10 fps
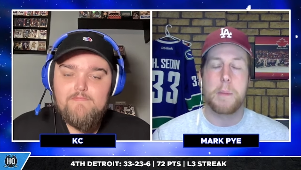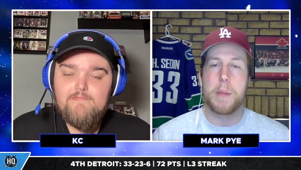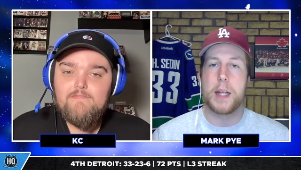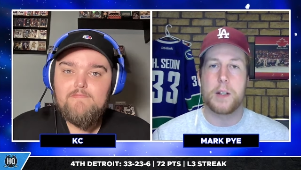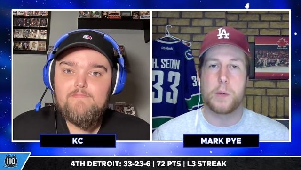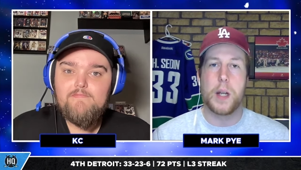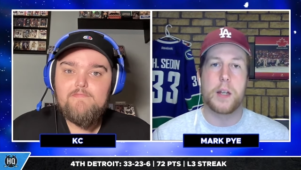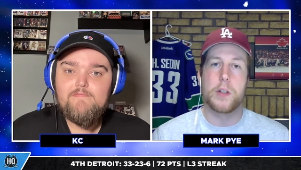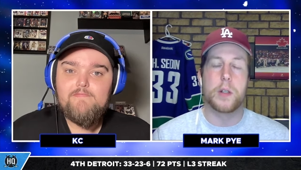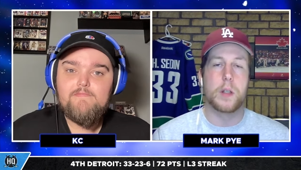Speaker 1: make his way
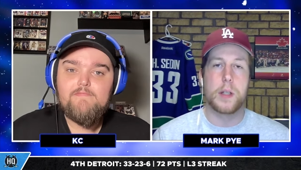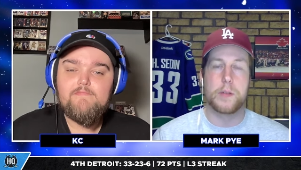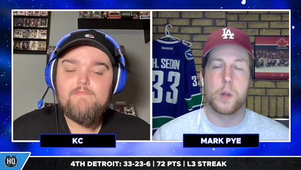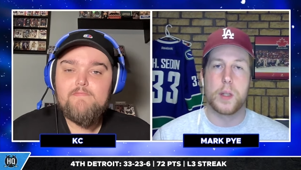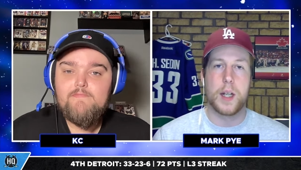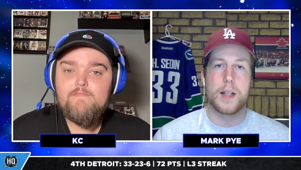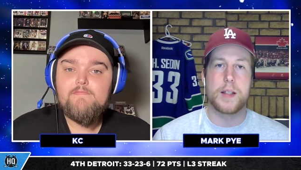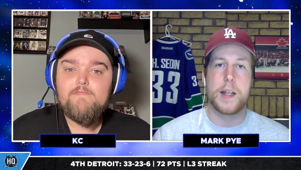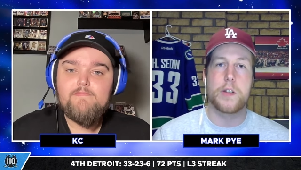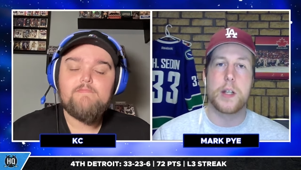into the Leafs
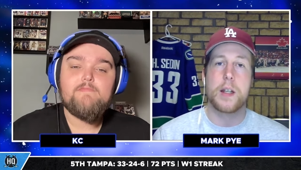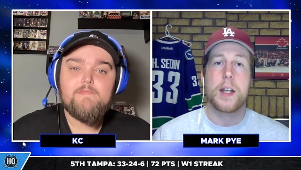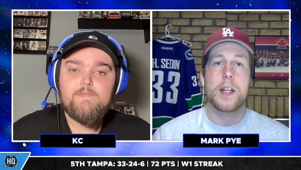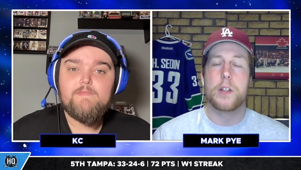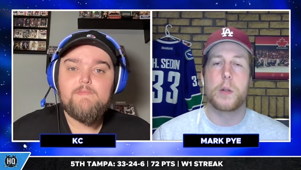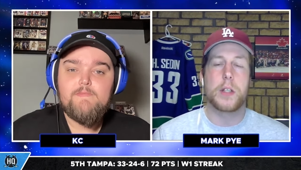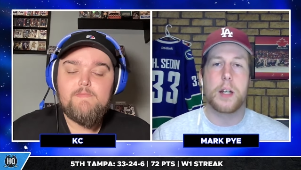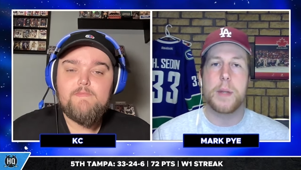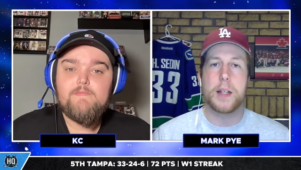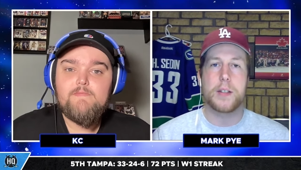organization. So it's going
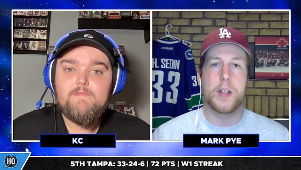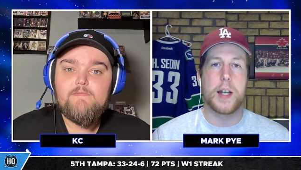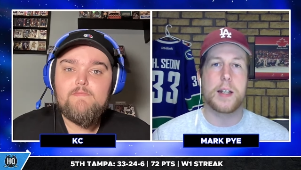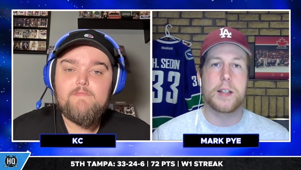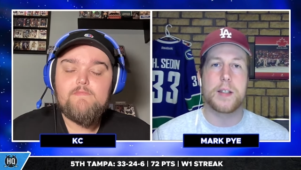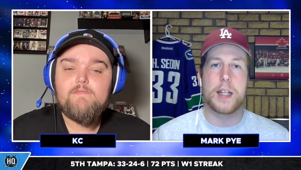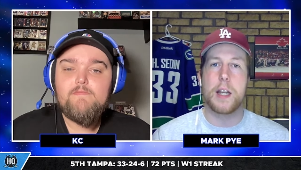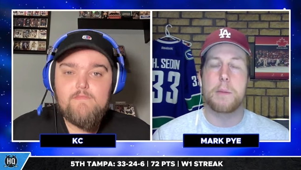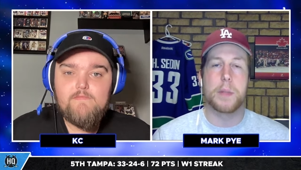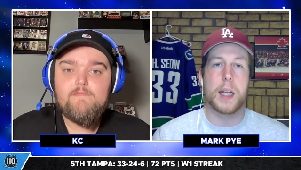to be exciting to see
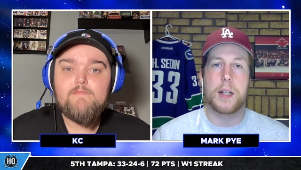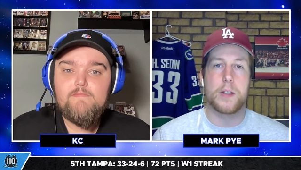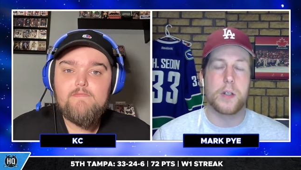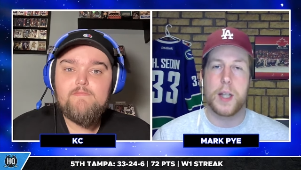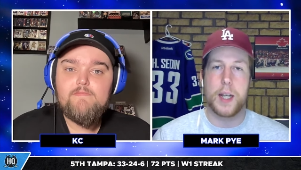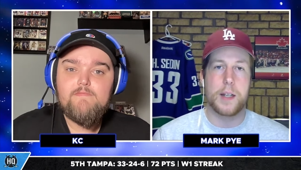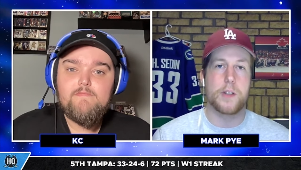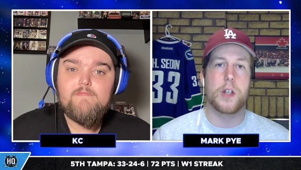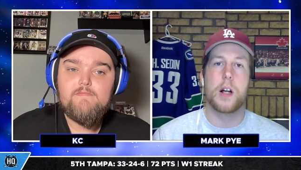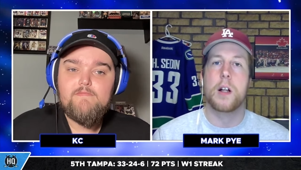him get into the A
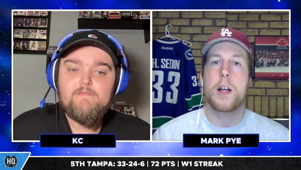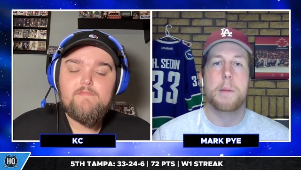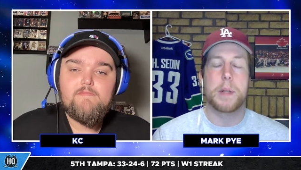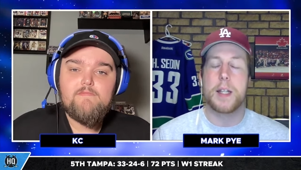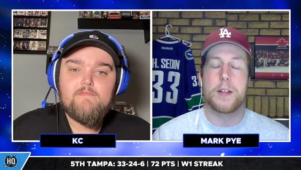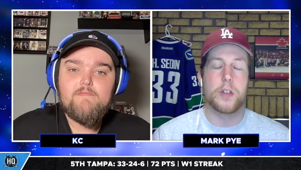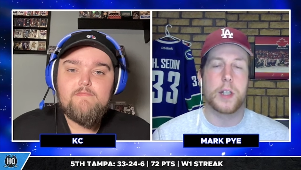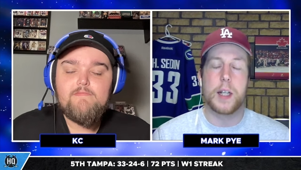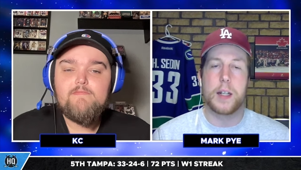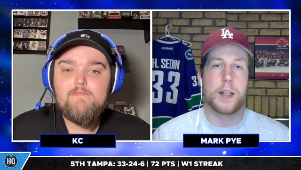H L, potentially
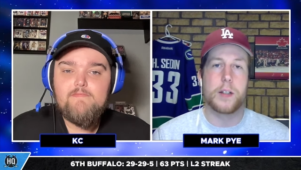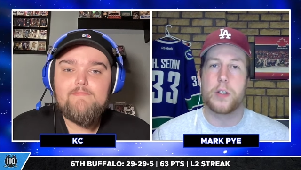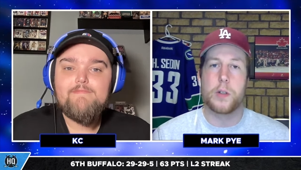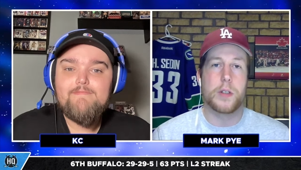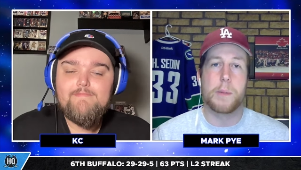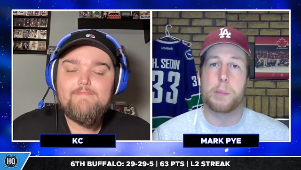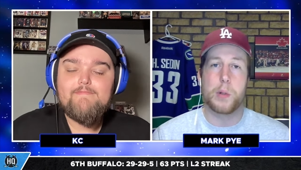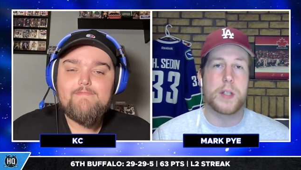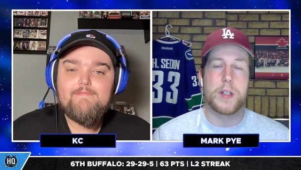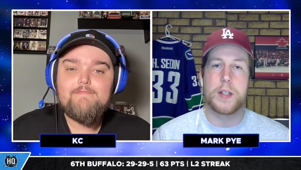getting into some
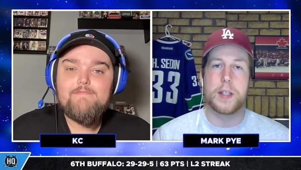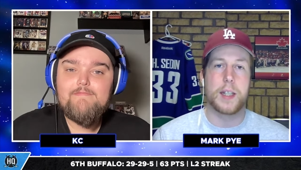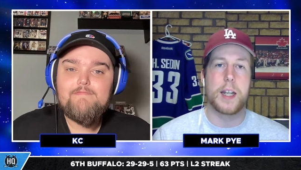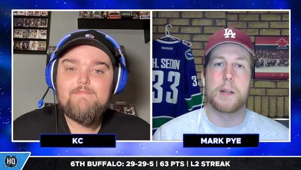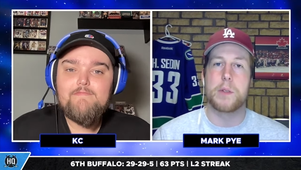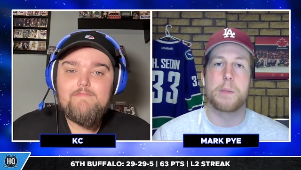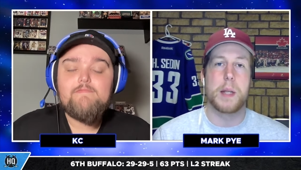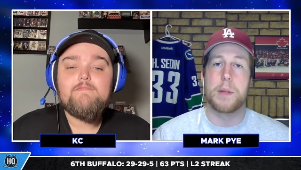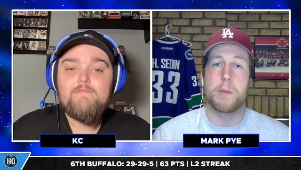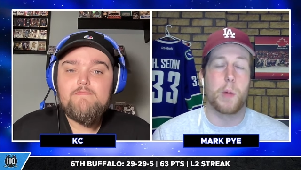preseason games,
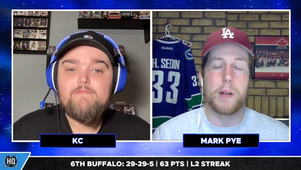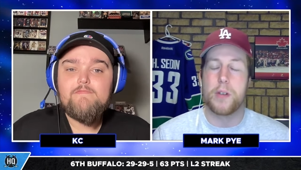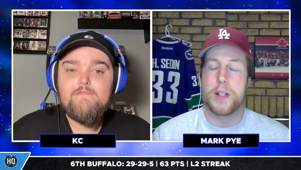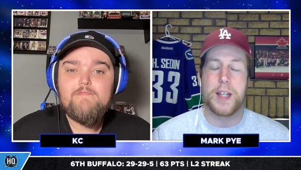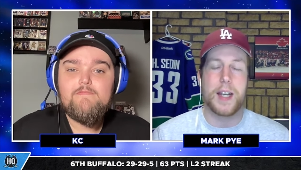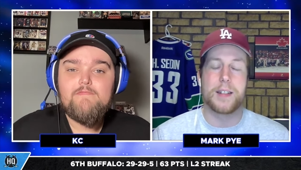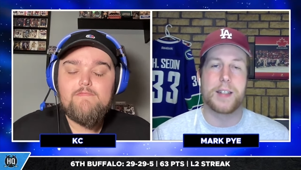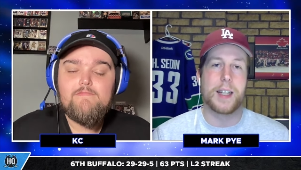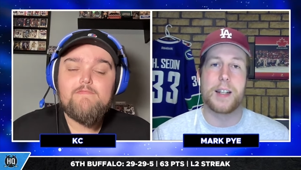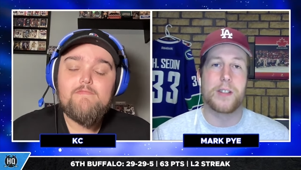maybe whatever it takes
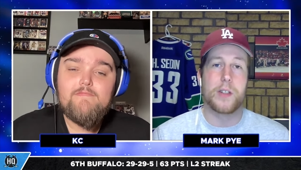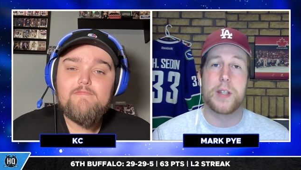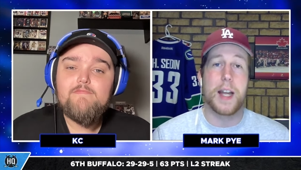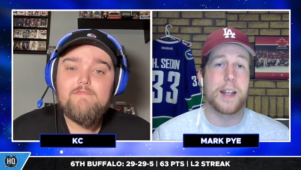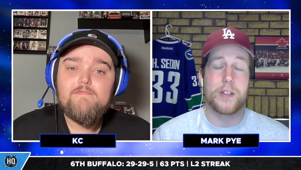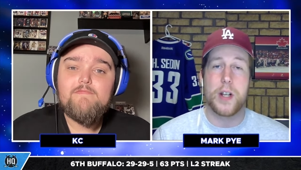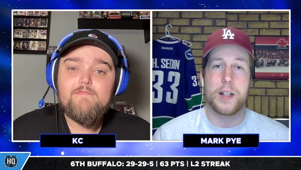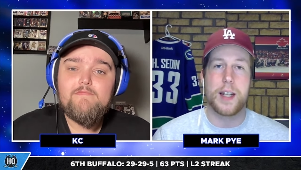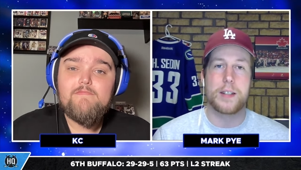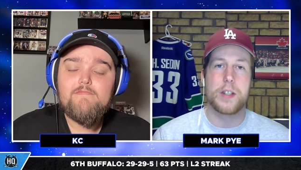to get into the N H L
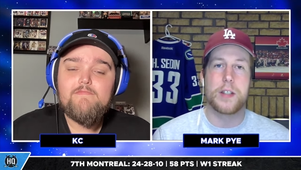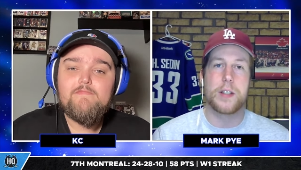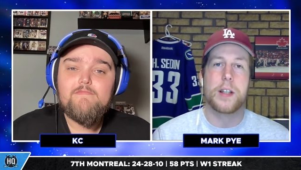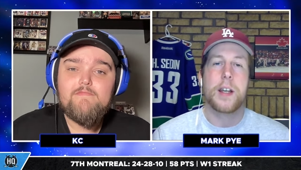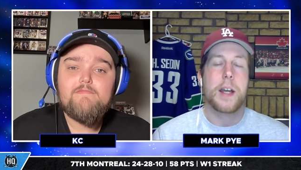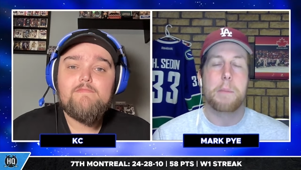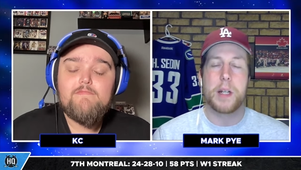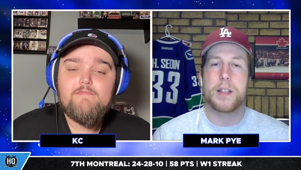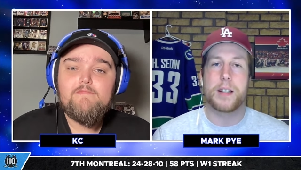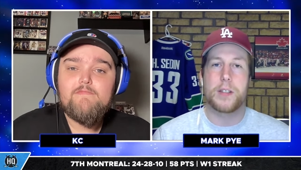next season. But
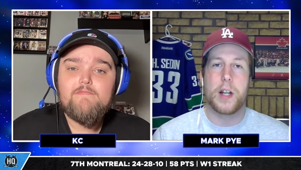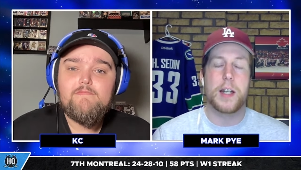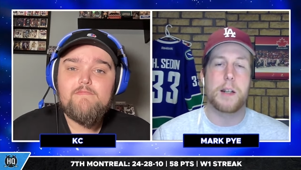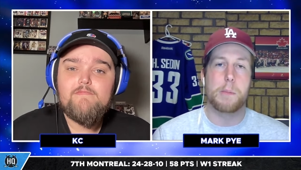it's exciting